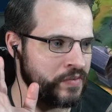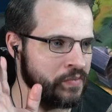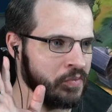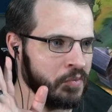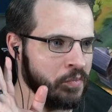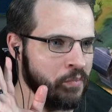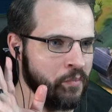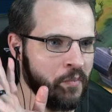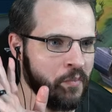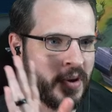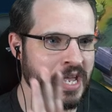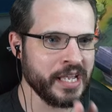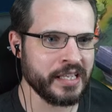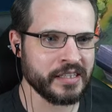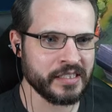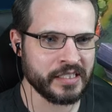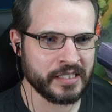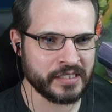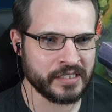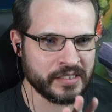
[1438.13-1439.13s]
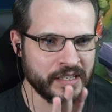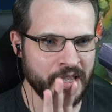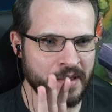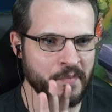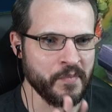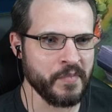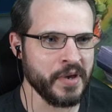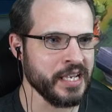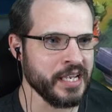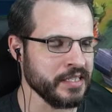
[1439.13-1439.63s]
make things
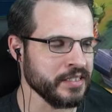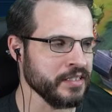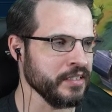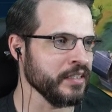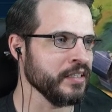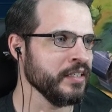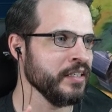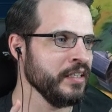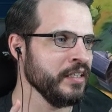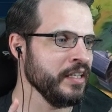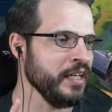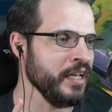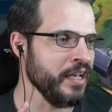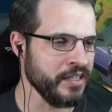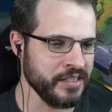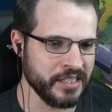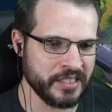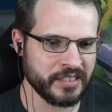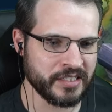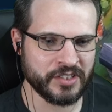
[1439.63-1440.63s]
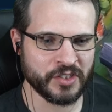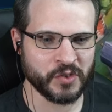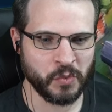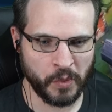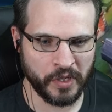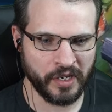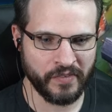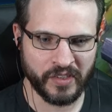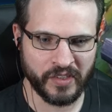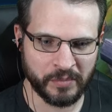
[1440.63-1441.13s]
amazing, and this is just one
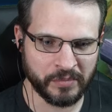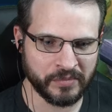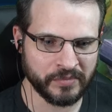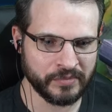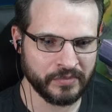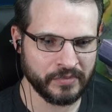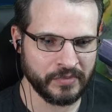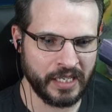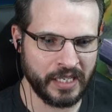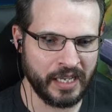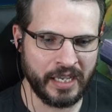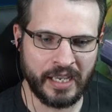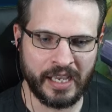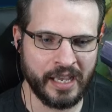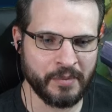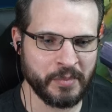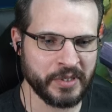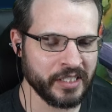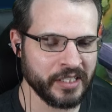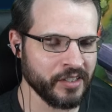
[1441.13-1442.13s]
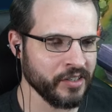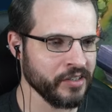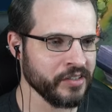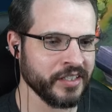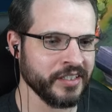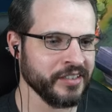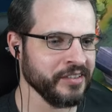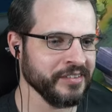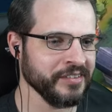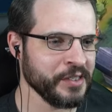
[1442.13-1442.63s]
of them. How many are
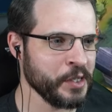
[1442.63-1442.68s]
there?